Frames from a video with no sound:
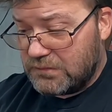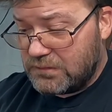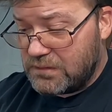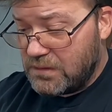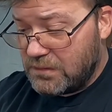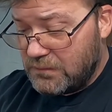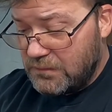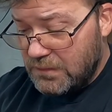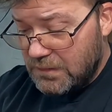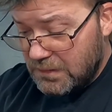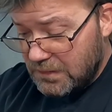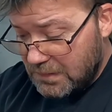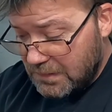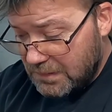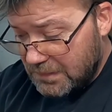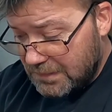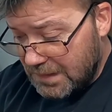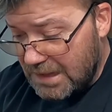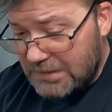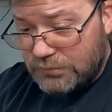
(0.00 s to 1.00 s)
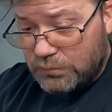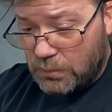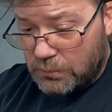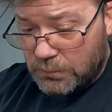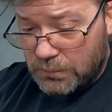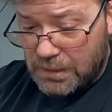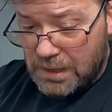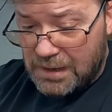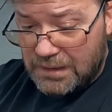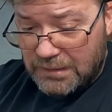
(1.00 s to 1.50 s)
So that's where
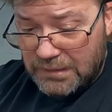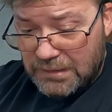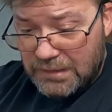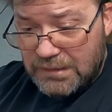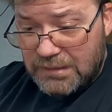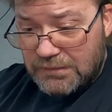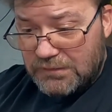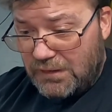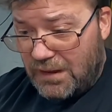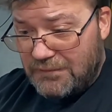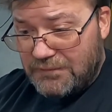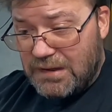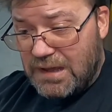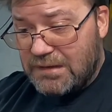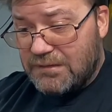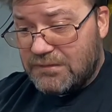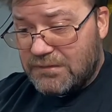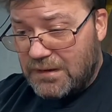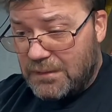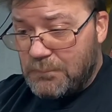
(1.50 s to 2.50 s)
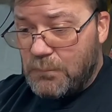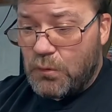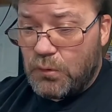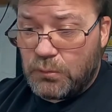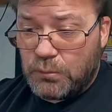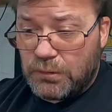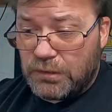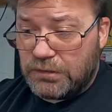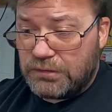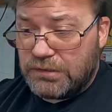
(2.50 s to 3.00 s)
we're at. So I've got some
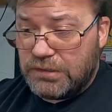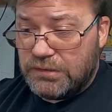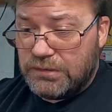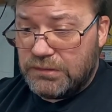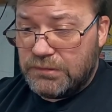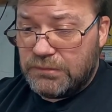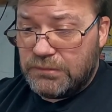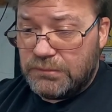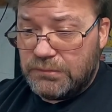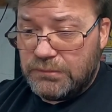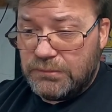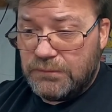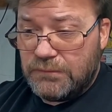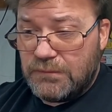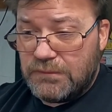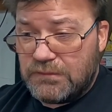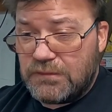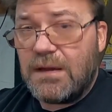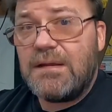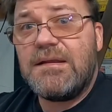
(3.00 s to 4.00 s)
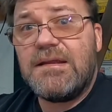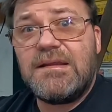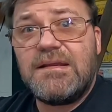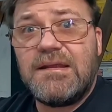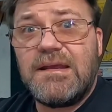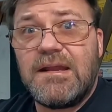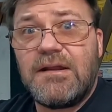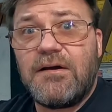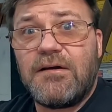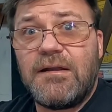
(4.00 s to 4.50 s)
more work to do, so I need
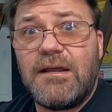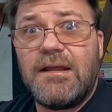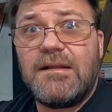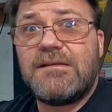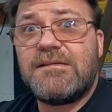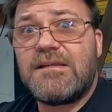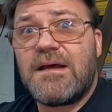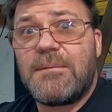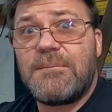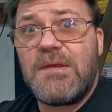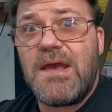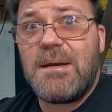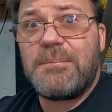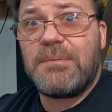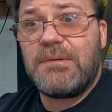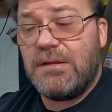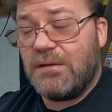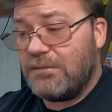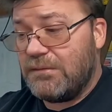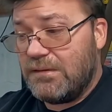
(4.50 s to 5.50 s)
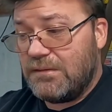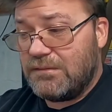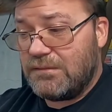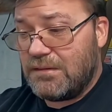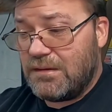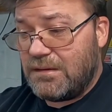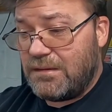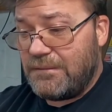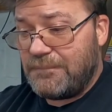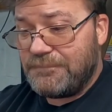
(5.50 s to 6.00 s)
to get on that and stop yapping on
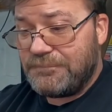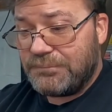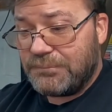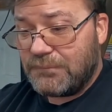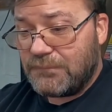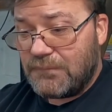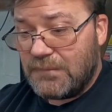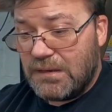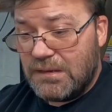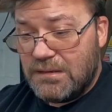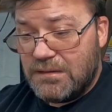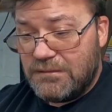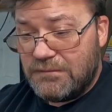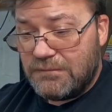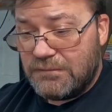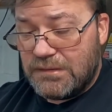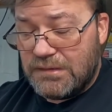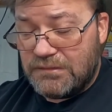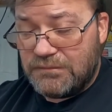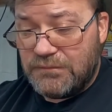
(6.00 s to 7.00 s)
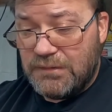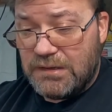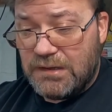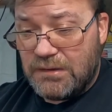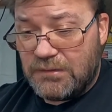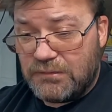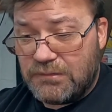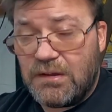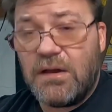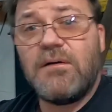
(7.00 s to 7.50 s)
this this
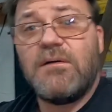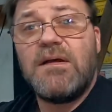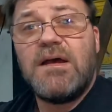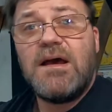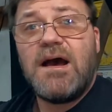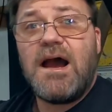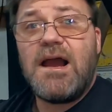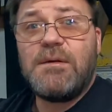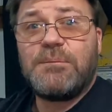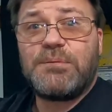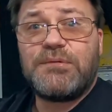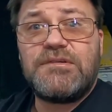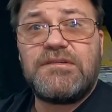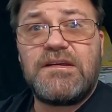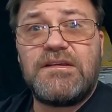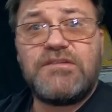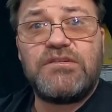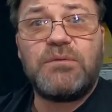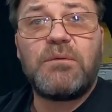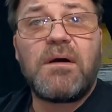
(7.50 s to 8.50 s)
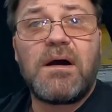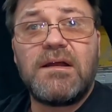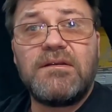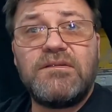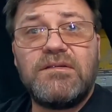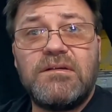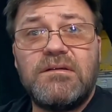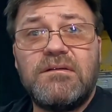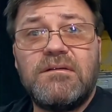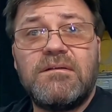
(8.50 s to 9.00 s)
video. So I appreciate you
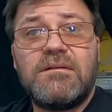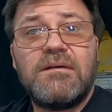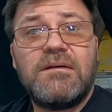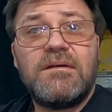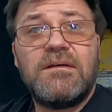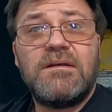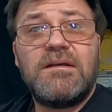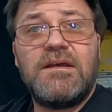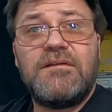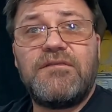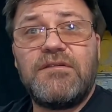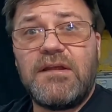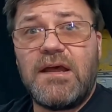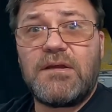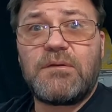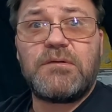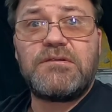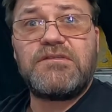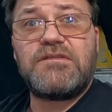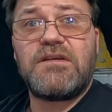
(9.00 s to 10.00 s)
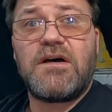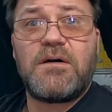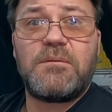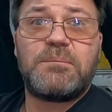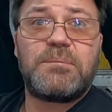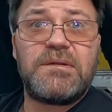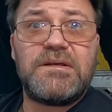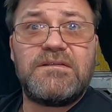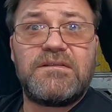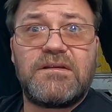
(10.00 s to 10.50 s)
watching. If you like what you saw,
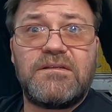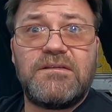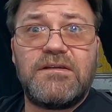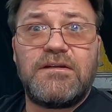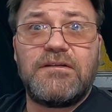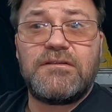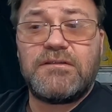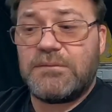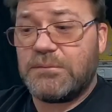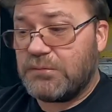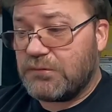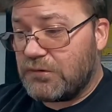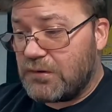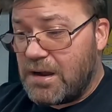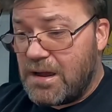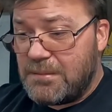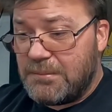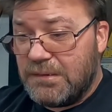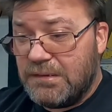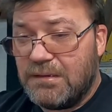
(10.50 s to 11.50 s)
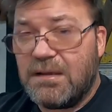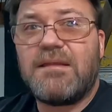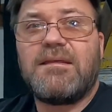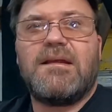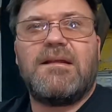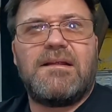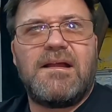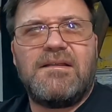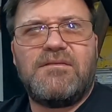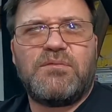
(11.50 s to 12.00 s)
please consider subscribing. I
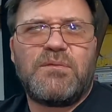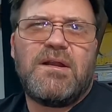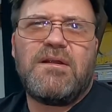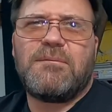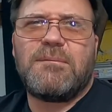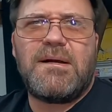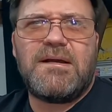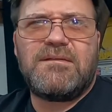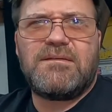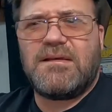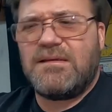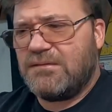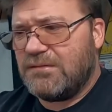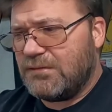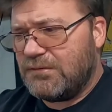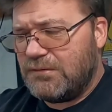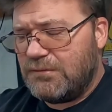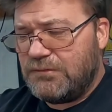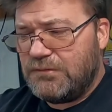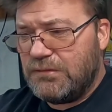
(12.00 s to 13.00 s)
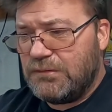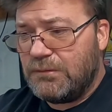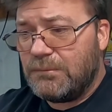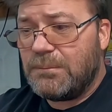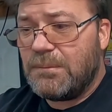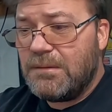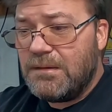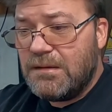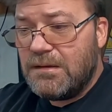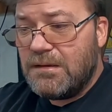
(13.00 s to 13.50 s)
think that's what everybody says on
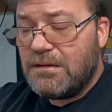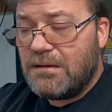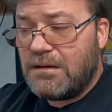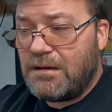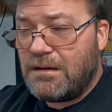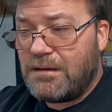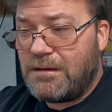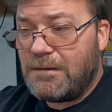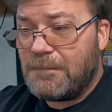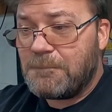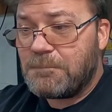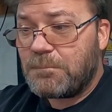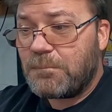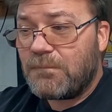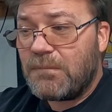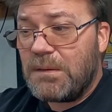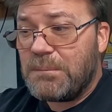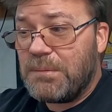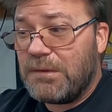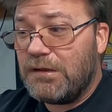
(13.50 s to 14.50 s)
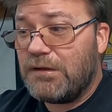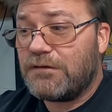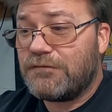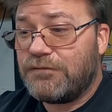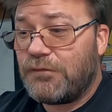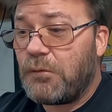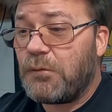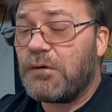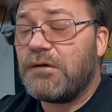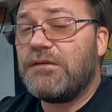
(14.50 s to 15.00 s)
YouTube. But look
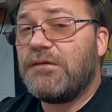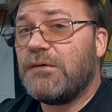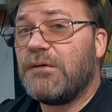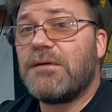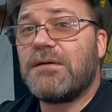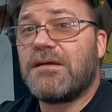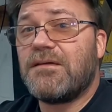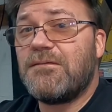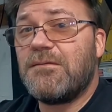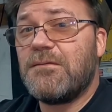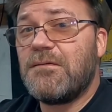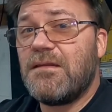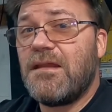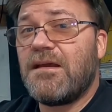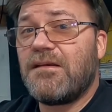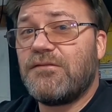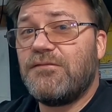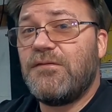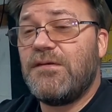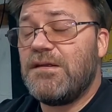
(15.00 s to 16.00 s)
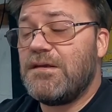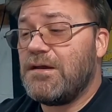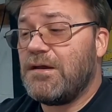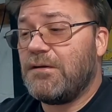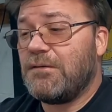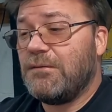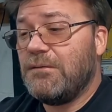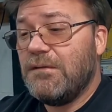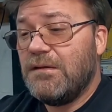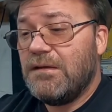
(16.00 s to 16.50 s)
forward to it, because in the next
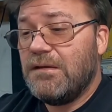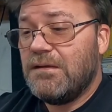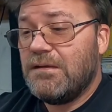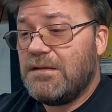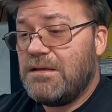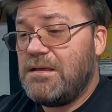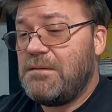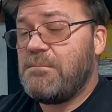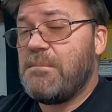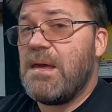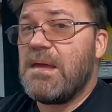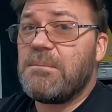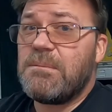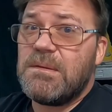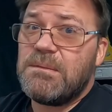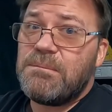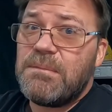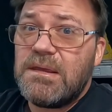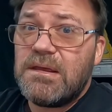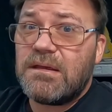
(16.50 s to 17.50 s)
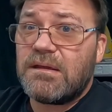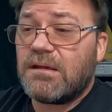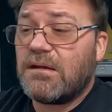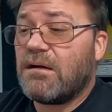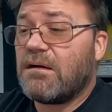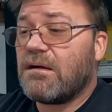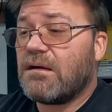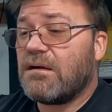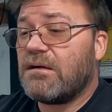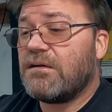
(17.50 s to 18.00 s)
video, it may be me at
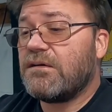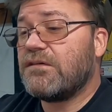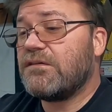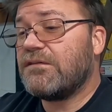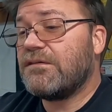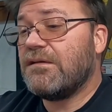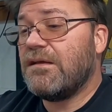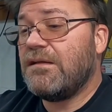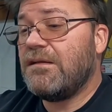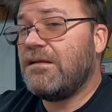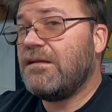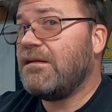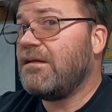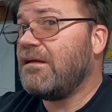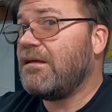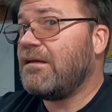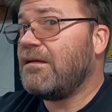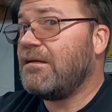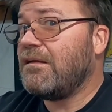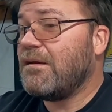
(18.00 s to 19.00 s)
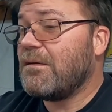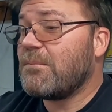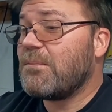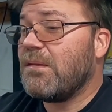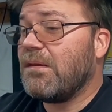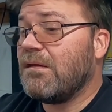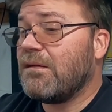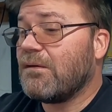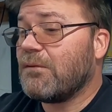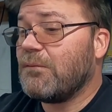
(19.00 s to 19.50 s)
Carrs and then to end up
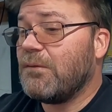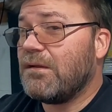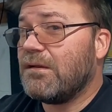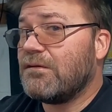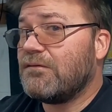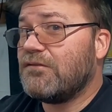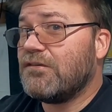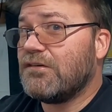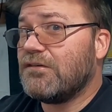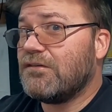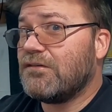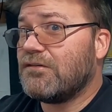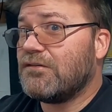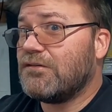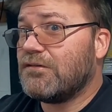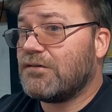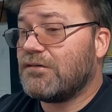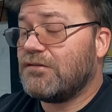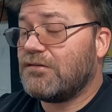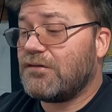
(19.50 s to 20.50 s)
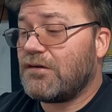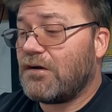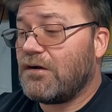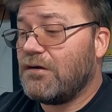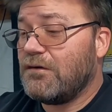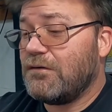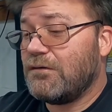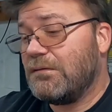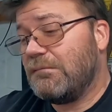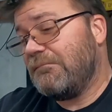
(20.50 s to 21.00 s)
here with a
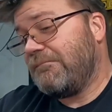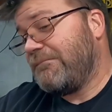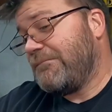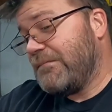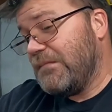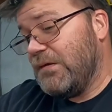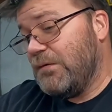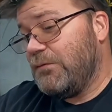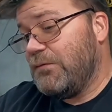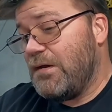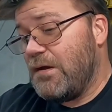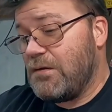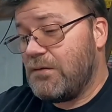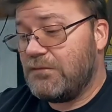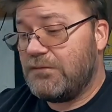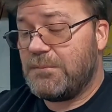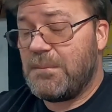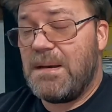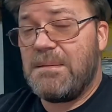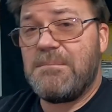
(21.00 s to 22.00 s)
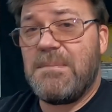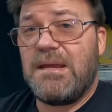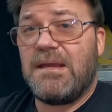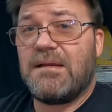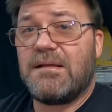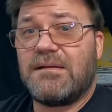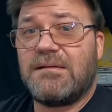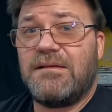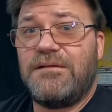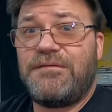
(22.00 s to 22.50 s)
start. Who knows? Might
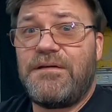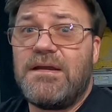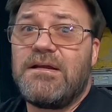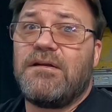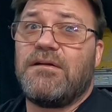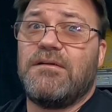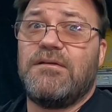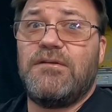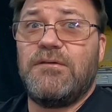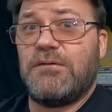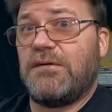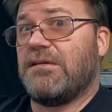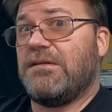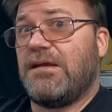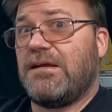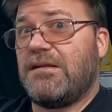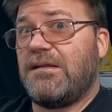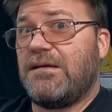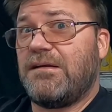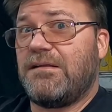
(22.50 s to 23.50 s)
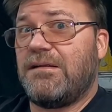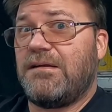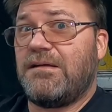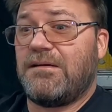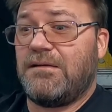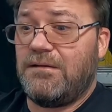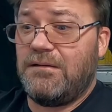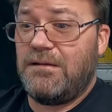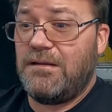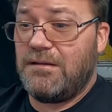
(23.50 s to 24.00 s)
make it a cliffhanger and do a click, click,
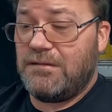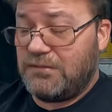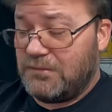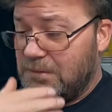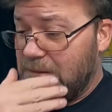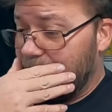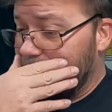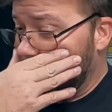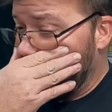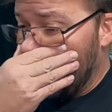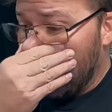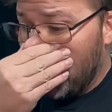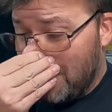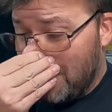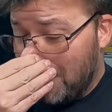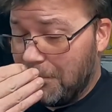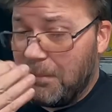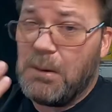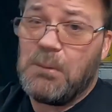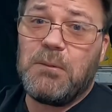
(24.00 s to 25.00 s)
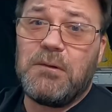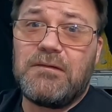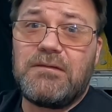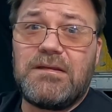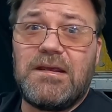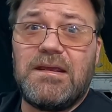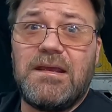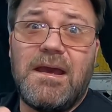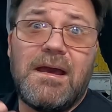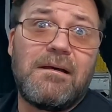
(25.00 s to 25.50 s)
click on this one. But we'll
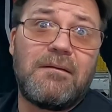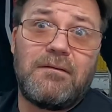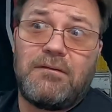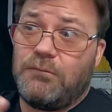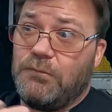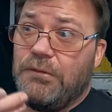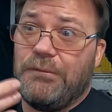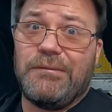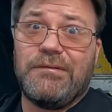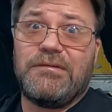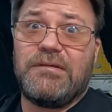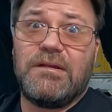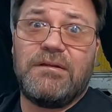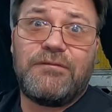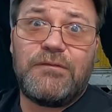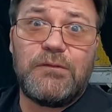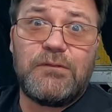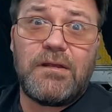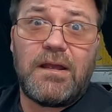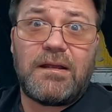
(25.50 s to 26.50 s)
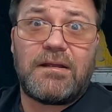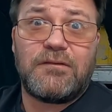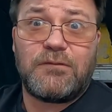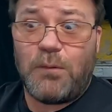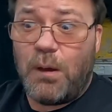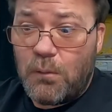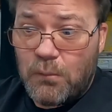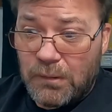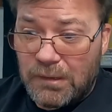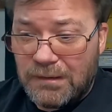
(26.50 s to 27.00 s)
see how. Well, we'll see in a few seconds,
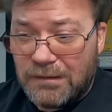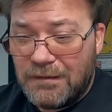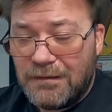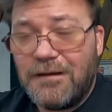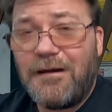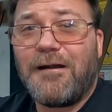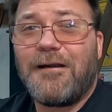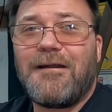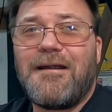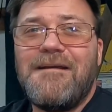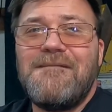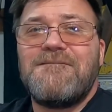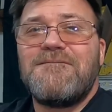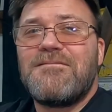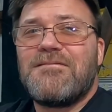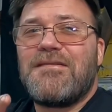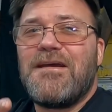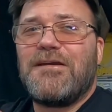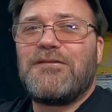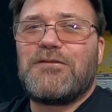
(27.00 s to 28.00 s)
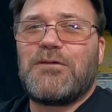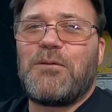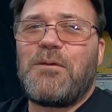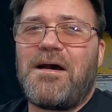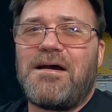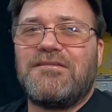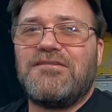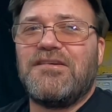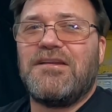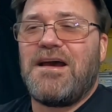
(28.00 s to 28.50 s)
won't we? All right. Thanks for
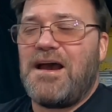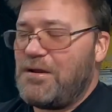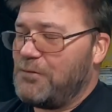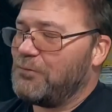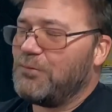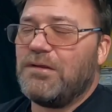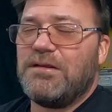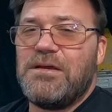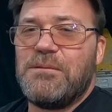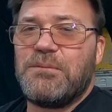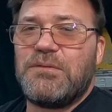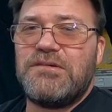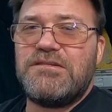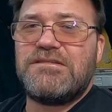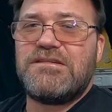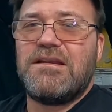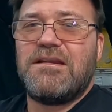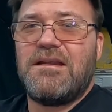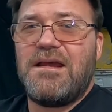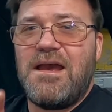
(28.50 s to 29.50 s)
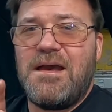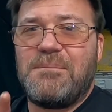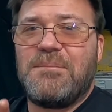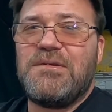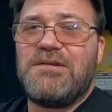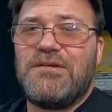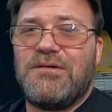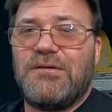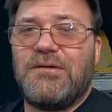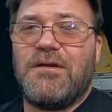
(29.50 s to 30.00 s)
watching. I really appreciate it.
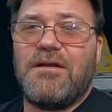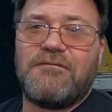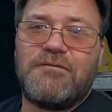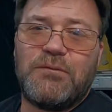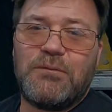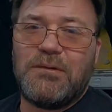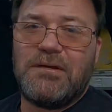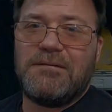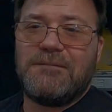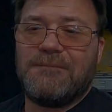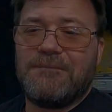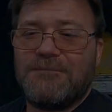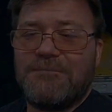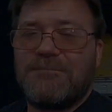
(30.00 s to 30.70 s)
Happy New Year, everyone.